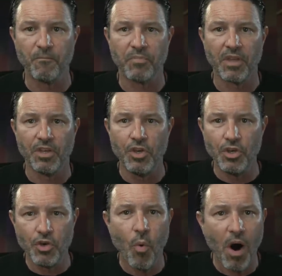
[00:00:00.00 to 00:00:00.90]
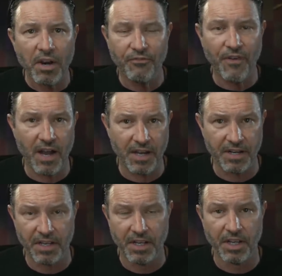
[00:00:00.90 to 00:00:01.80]
you you want to find
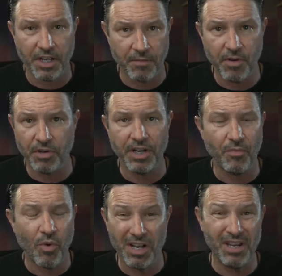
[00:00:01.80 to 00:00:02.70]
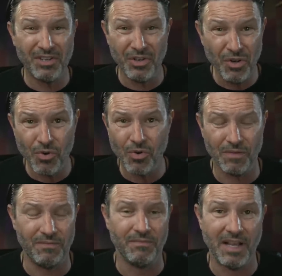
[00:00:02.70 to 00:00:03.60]
community. What do you do
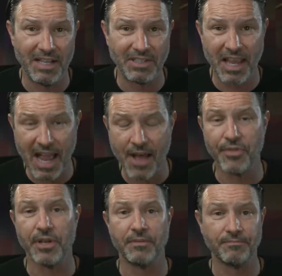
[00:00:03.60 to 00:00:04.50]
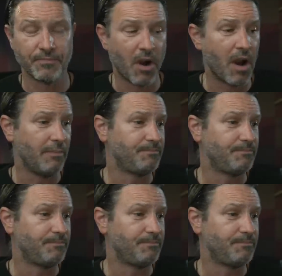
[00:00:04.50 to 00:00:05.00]
as a Catholic? All right.